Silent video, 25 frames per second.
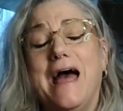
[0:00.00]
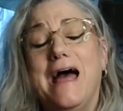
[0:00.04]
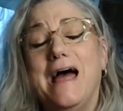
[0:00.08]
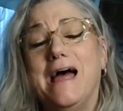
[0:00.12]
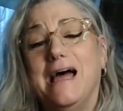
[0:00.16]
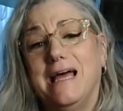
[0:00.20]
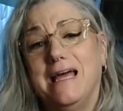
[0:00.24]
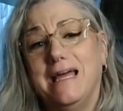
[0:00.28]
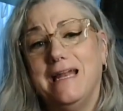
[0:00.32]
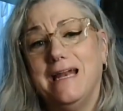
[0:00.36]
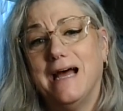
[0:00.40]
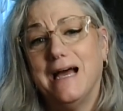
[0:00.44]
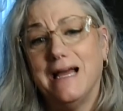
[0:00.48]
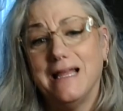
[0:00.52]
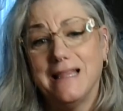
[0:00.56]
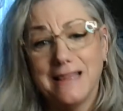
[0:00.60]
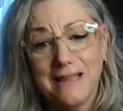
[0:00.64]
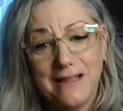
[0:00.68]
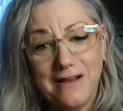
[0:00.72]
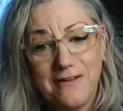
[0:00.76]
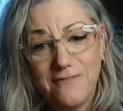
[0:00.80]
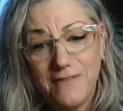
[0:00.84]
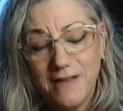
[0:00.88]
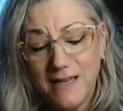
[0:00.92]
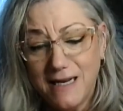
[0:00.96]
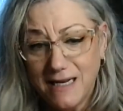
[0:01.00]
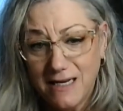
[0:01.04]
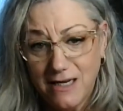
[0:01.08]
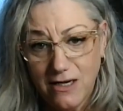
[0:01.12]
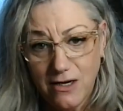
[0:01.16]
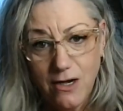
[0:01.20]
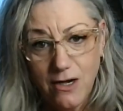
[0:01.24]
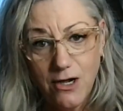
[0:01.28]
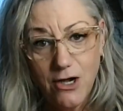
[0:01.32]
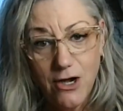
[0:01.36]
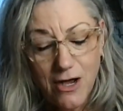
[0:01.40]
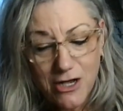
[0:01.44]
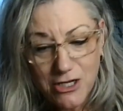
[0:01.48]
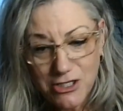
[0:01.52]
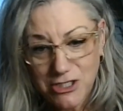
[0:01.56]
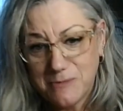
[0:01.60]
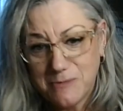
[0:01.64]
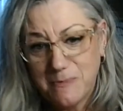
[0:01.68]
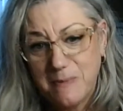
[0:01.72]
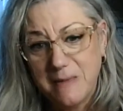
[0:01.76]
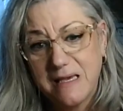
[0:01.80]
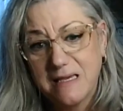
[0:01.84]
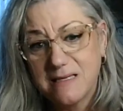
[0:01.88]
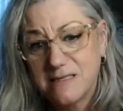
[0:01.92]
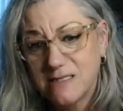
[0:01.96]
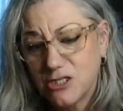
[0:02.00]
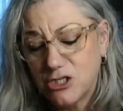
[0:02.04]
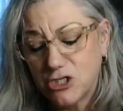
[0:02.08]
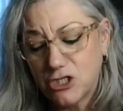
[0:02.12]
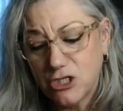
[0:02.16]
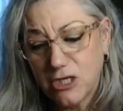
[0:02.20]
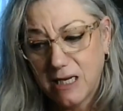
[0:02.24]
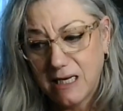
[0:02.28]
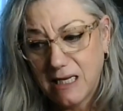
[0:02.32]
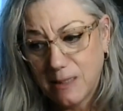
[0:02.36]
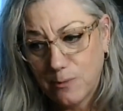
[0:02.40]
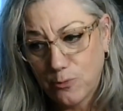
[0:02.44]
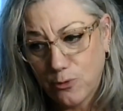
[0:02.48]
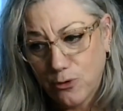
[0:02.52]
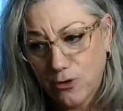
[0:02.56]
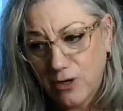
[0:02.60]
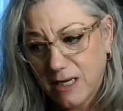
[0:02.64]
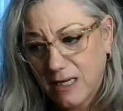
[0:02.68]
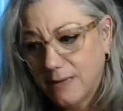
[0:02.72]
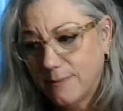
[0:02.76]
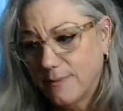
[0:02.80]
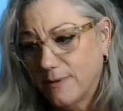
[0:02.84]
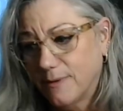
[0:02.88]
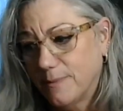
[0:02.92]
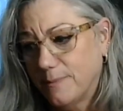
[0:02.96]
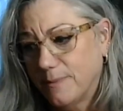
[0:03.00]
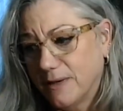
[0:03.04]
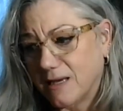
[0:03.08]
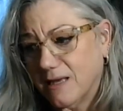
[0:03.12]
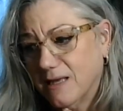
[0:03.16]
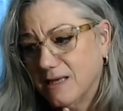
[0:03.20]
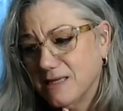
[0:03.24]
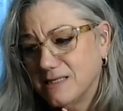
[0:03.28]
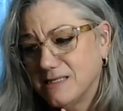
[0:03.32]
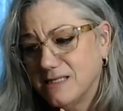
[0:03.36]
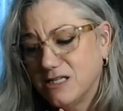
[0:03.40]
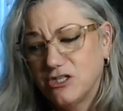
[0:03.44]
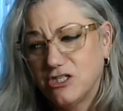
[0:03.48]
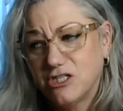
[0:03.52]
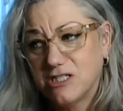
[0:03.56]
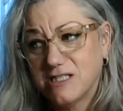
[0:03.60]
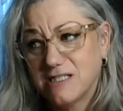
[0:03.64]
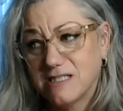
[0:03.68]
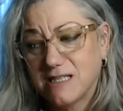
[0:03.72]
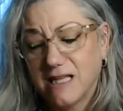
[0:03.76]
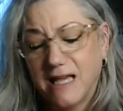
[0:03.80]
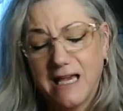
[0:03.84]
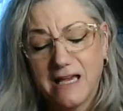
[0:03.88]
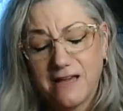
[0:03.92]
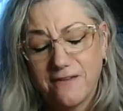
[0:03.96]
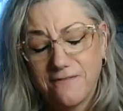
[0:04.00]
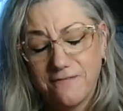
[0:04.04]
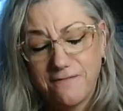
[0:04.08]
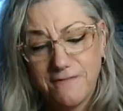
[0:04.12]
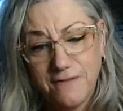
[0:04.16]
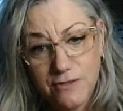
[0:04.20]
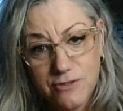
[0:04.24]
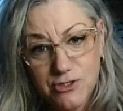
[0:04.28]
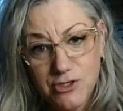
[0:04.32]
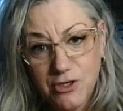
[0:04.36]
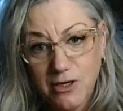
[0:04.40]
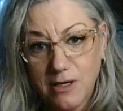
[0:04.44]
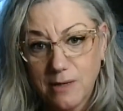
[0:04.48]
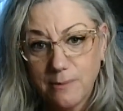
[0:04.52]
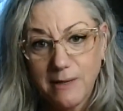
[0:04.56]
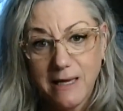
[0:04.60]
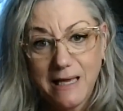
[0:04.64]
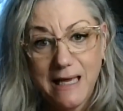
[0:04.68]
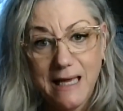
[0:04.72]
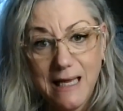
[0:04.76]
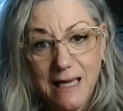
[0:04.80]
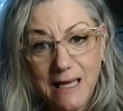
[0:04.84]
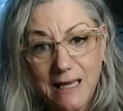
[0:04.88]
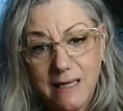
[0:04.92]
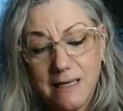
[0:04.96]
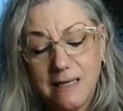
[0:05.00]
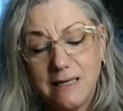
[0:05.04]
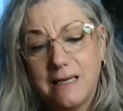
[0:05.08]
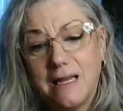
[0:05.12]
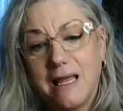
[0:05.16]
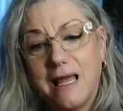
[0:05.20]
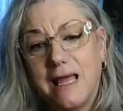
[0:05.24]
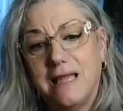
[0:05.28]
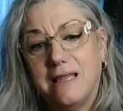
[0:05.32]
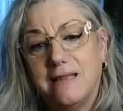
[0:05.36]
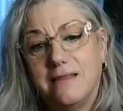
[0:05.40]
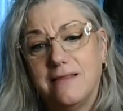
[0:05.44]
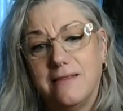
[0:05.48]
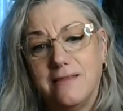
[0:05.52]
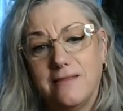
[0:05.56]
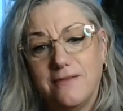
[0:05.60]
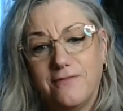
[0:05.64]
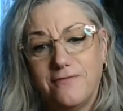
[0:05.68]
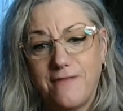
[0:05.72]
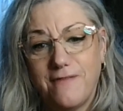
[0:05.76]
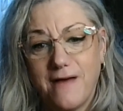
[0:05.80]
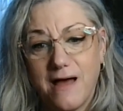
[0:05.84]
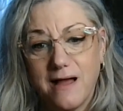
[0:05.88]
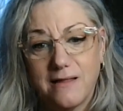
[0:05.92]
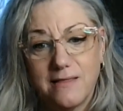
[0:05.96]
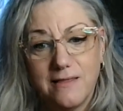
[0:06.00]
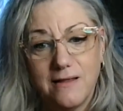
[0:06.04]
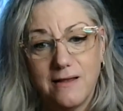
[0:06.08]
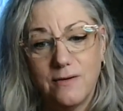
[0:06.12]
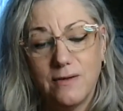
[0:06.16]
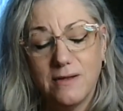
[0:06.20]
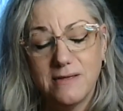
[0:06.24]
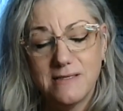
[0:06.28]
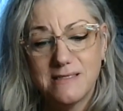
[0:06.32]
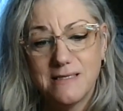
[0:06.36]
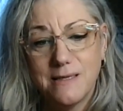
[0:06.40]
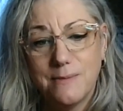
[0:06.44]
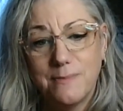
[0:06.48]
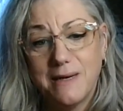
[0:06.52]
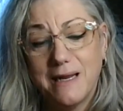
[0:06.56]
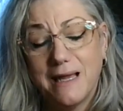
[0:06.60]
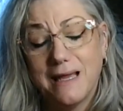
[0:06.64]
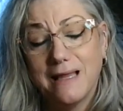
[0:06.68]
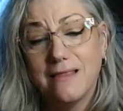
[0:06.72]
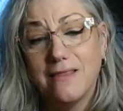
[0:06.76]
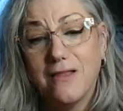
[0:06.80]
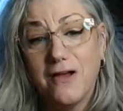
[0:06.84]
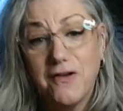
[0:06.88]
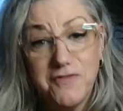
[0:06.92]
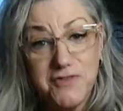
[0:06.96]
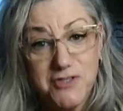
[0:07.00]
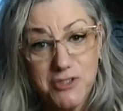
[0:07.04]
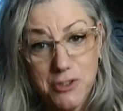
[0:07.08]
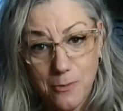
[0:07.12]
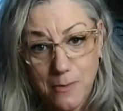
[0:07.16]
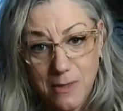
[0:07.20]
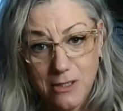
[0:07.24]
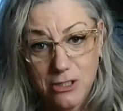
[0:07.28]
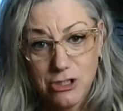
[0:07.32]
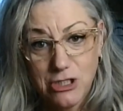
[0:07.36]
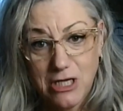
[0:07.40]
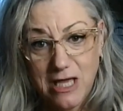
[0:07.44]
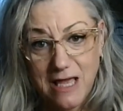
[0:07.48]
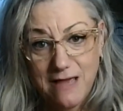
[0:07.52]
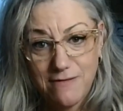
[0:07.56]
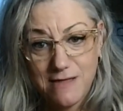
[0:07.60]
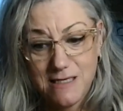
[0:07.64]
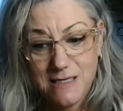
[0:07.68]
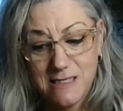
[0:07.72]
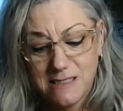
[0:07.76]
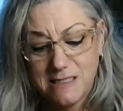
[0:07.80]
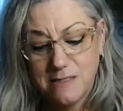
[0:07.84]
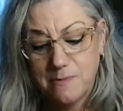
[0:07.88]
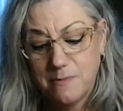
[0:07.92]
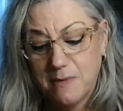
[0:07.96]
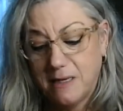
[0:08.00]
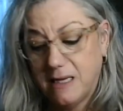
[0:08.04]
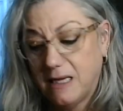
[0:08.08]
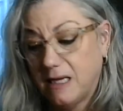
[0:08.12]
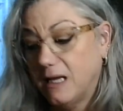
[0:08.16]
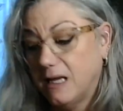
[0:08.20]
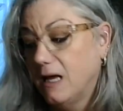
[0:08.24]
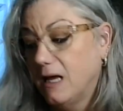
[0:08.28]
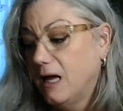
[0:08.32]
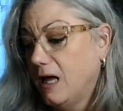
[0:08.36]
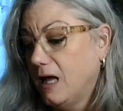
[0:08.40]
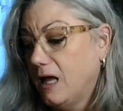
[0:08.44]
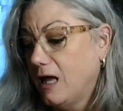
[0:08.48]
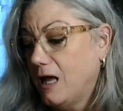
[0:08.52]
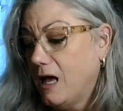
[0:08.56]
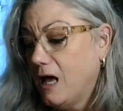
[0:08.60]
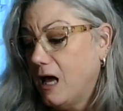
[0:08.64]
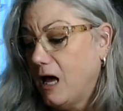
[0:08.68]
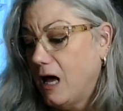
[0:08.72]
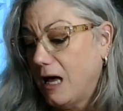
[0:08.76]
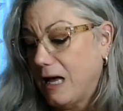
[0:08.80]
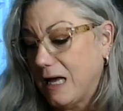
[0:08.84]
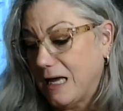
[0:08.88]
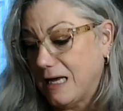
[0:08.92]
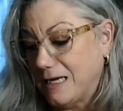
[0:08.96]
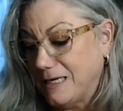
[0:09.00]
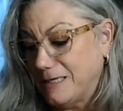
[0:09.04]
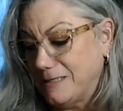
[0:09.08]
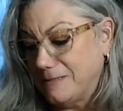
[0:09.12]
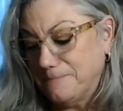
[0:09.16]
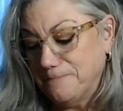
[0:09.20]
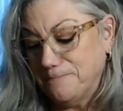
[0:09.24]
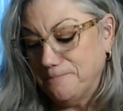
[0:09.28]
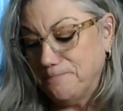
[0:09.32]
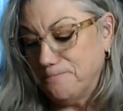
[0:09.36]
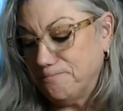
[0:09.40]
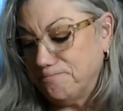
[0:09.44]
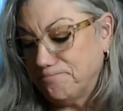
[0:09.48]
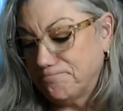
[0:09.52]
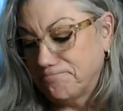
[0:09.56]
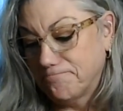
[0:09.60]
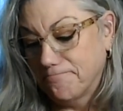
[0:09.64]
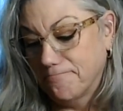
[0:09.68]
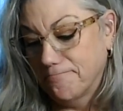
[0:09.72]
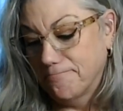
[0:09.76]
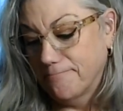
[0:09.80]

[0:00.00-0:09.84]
and I love it and not just because it's shiny and pretty but because it just like it feels good in my hand and the fact that somebody I love so much gave this to me um